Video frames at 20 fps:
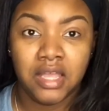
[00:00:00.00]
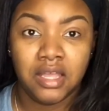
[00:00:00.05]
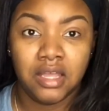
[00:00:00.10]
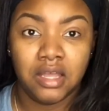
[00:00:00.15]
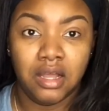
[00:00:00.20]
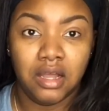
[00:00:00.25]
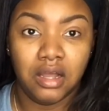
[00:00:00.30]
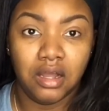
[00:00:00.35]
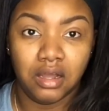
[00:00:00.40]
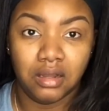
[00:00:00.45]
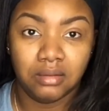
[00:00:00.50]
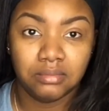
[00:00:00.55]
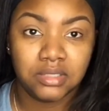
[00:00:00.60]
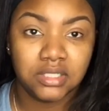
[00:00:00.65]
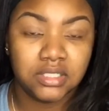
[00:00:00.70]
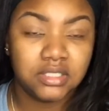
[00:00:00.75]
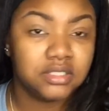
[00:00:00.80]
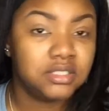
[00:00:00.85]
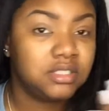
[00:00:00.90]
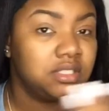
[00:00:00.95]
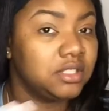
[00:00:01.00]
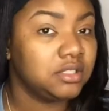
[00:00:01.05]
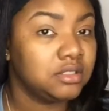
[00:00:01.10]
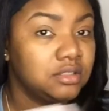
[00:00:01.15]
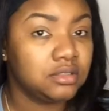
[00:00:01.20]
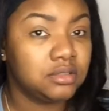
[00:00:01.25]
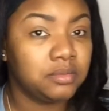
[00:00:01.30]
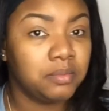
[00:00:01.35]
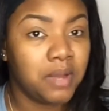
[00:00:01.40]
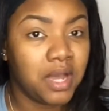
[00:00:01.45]
I have concealed
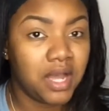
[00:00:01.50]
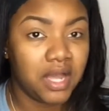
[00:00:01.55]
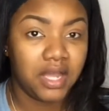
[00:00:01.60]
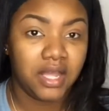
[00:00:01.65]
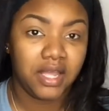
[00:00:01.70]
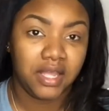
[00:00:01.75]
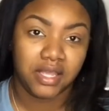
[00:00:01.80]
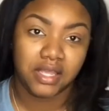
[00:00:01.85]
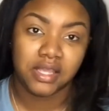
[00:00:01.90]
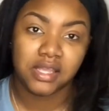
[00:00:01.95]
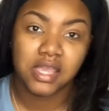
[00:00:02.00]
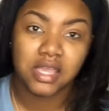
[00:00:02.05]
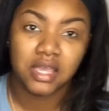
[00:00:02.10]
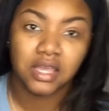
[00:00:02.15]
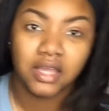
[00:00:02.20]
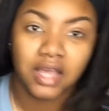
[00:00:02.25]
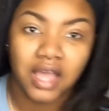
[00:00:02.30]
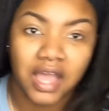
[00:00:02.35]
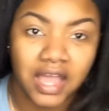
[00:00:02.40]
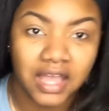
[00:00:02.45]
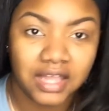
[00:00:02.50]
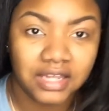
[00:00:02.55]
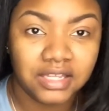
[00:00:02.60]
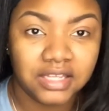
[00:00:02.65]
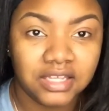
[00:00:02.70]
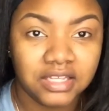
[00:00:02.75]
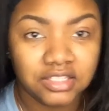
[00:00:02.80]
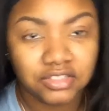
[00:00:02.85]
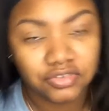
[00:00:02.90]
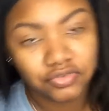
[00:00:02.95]
my
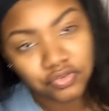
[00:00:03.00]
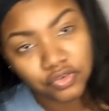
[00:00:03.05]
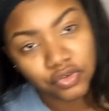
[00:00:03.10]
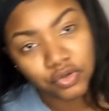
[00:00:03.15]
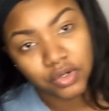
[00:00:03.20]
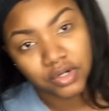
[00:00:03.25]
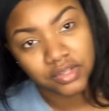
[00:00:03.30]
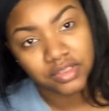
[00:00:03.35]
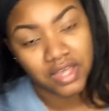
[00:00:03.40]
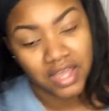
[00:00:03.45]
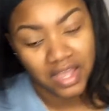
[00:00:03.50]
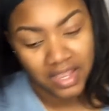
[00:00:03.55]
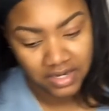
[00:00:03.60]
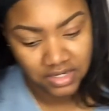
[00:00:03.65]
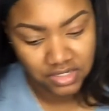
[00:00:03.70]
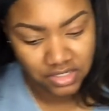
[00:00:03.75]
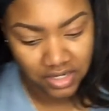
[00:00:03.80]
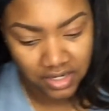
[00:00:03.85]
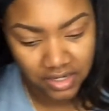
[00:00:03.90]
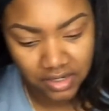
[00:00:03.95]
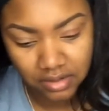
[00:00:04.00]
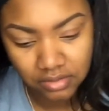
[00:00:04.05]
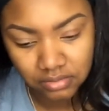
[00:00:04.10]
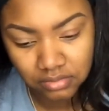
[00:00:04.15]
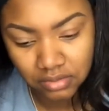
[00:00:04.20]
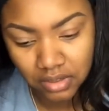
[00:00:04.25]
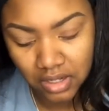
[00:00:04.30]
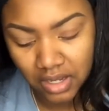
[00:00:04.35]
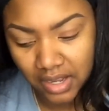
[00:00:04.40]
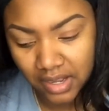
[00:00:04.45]
eyelids for the eyeshadow.
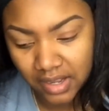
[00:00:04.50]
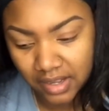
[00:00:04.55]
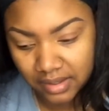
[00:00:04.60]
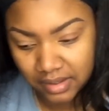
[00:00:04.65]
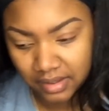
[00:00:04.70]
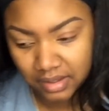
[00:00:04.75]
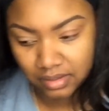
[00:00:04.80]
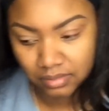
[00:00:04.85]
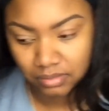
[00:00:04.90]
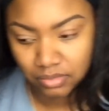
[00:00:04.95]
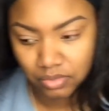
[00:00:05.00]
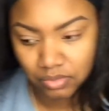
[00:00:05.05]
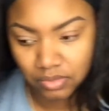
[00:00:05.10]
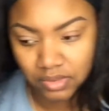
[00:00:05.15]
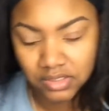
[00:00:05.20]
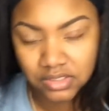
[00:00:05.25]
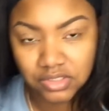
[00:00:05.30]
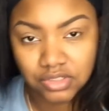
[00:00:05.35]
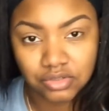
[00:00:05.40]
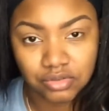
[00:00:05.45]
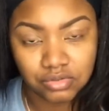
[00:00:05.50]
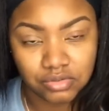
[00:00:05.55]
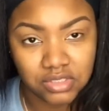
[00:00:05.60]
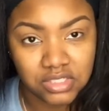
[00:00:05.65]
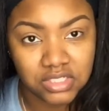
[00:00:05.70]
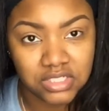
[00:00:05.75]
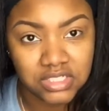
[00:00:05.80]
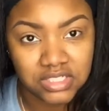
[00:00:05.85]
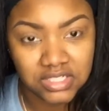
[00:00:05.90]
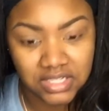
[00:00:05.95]
I am going to
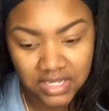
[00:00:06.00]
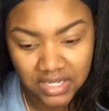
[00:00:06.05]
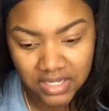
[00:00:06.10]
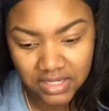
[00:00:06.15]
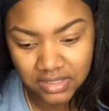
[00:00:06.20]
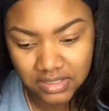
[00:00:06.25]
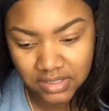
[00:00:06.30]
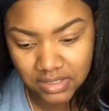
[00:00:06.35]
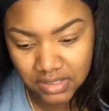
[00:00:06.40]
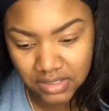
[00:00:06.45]
set